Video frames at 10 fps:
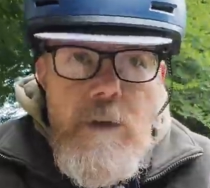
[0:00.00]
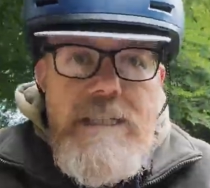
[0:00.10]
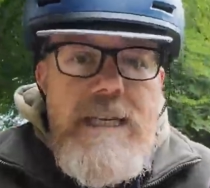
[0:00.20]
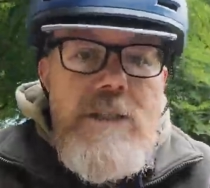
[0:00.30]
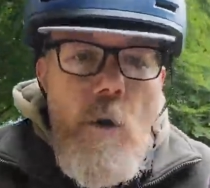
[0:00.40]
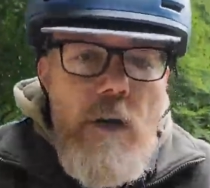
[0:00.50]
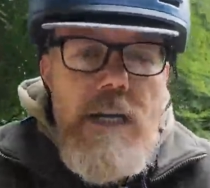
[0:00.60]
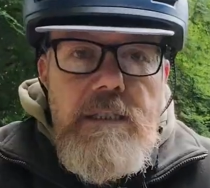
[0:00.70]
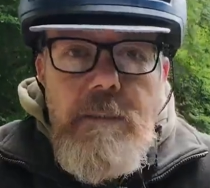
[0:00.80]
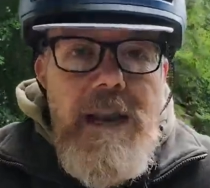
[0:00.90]
When I say
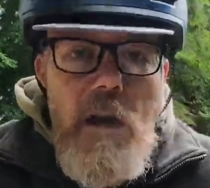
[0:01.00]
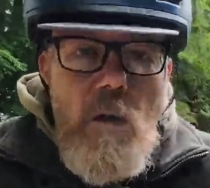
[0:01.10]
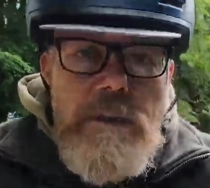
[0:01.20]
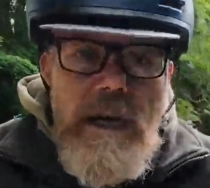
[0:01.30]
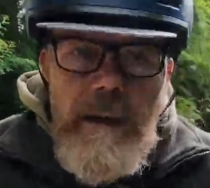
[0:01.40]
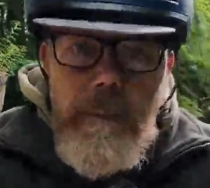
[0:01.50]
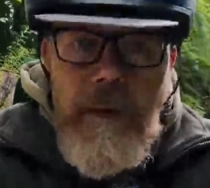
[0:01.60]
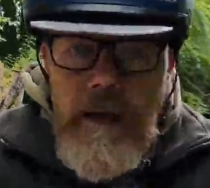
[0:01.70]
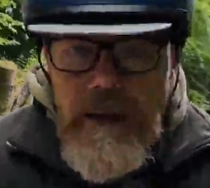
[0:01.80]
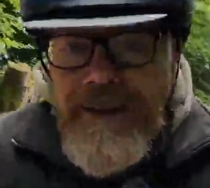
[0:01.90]
donkeys, I mean a long time.